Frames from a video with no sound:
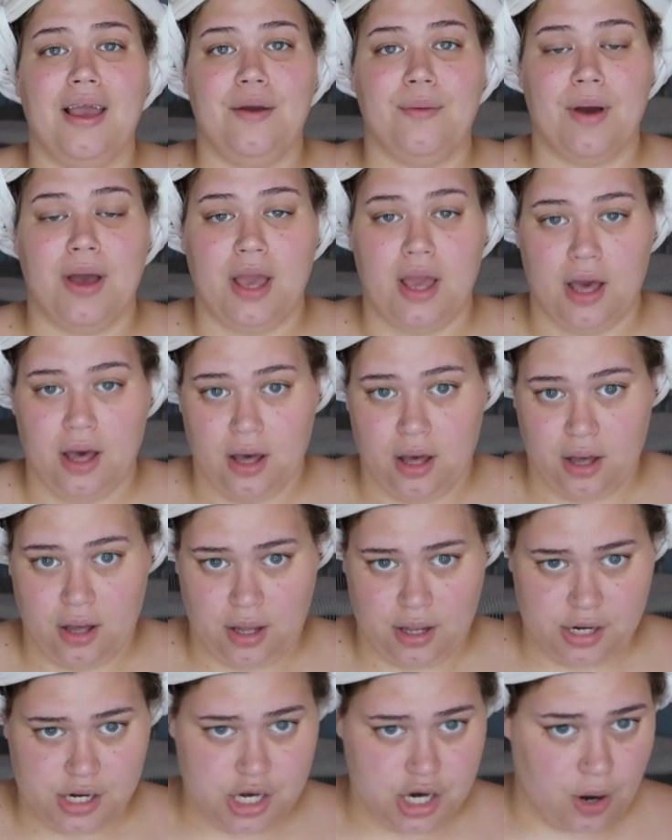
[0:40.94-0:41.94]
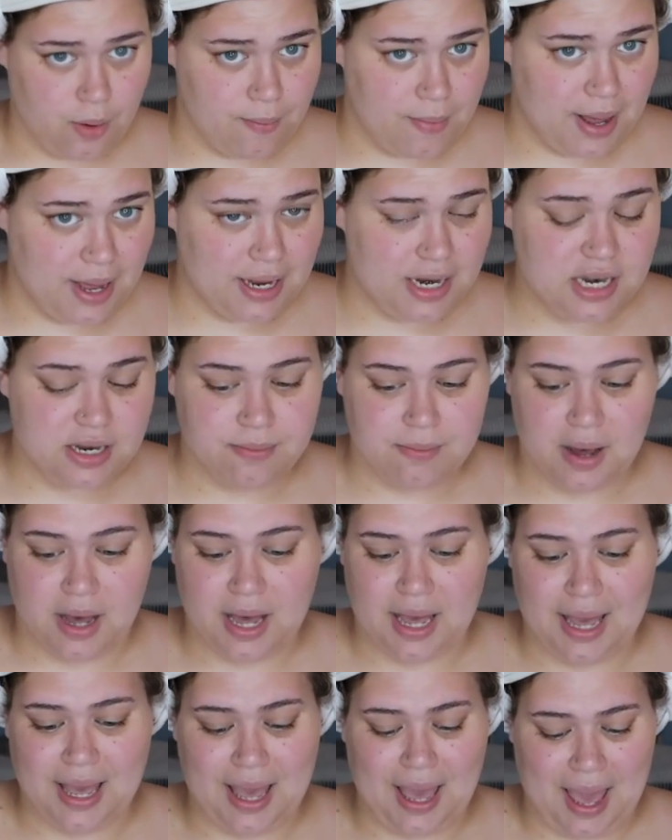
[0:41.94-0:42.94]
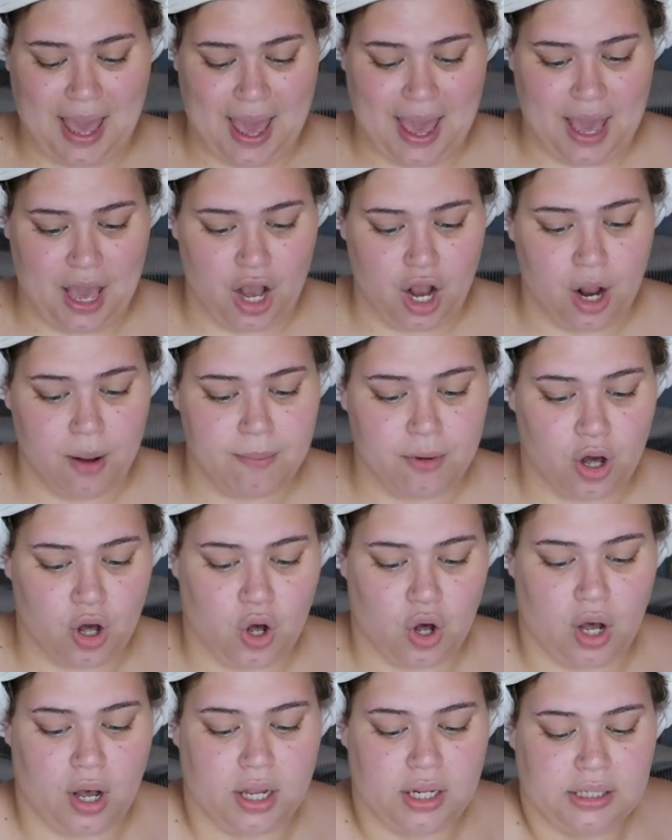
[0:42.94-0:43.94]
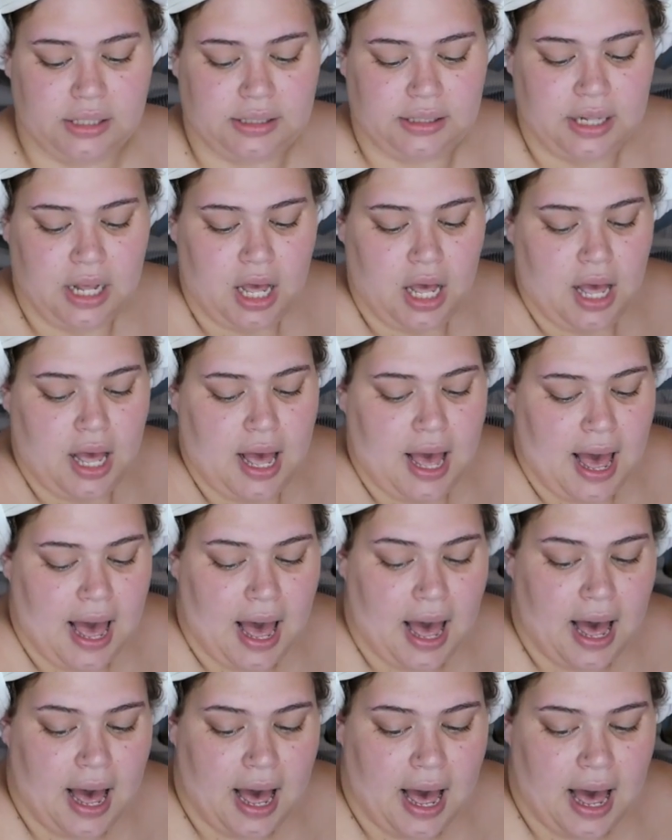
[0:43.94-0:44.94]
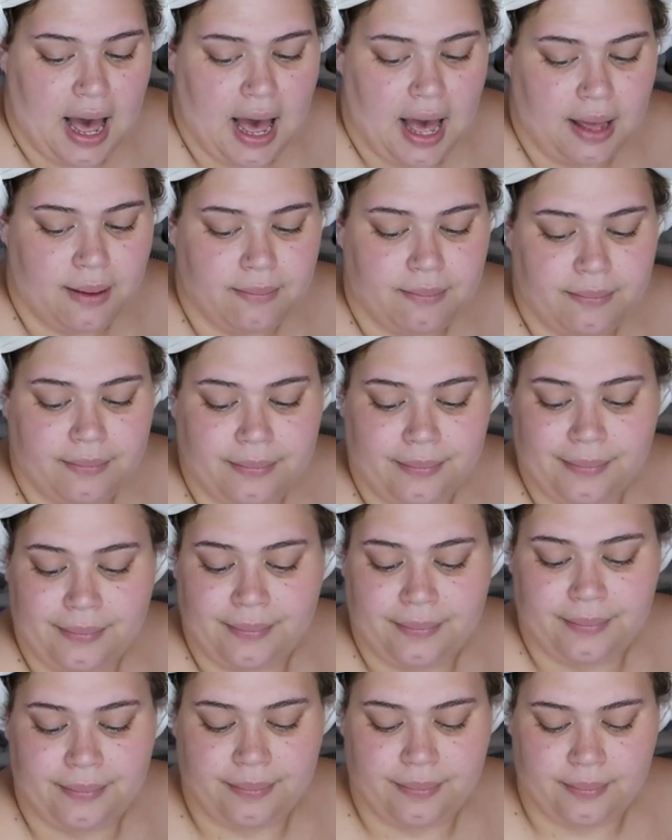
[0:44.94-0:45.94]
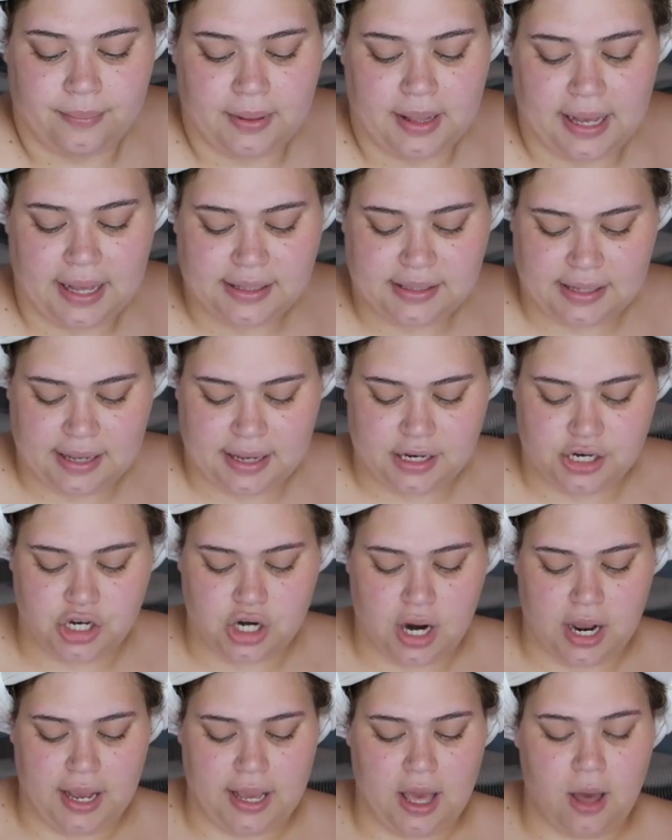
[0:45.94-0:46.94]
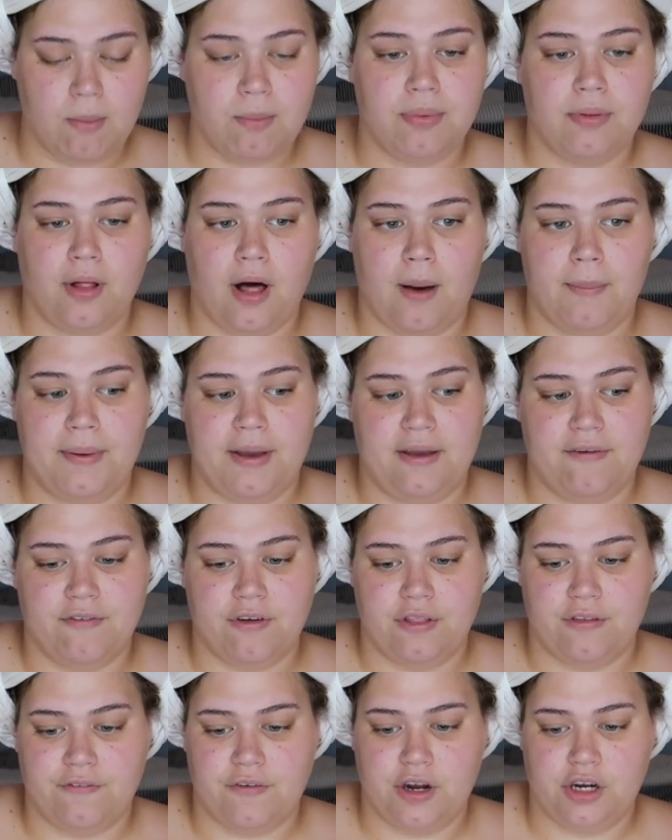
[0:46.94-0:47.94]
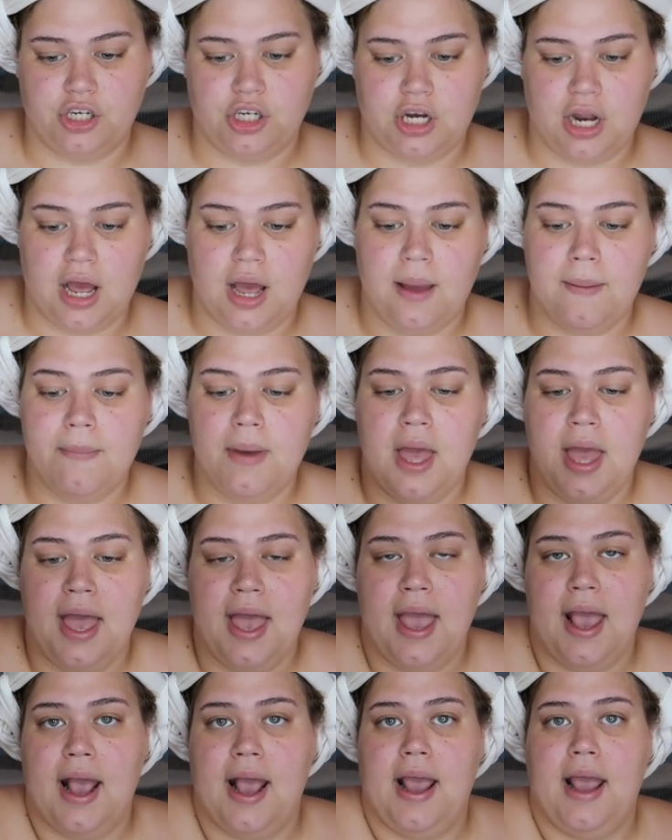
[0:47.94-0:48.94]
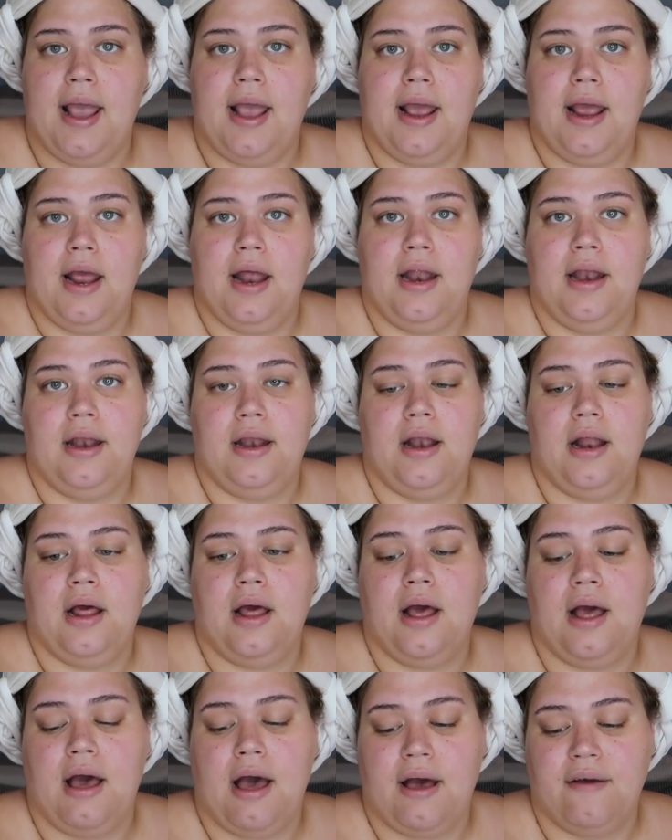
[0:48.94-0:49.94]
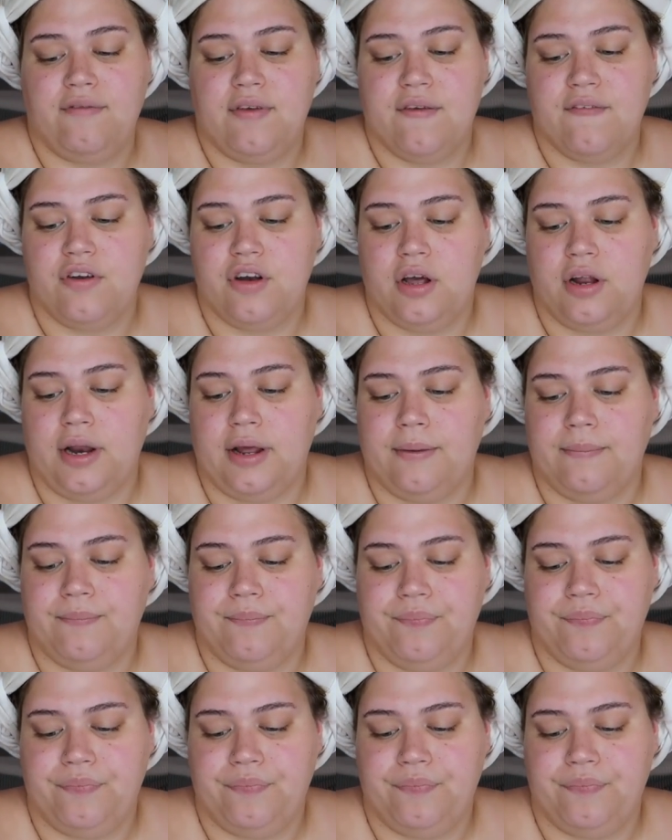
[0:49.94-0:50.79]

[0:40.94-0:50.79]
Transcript: Anyway, don't mind my hair because I'm, like I said, trying out plopping for the first time and I've never done it.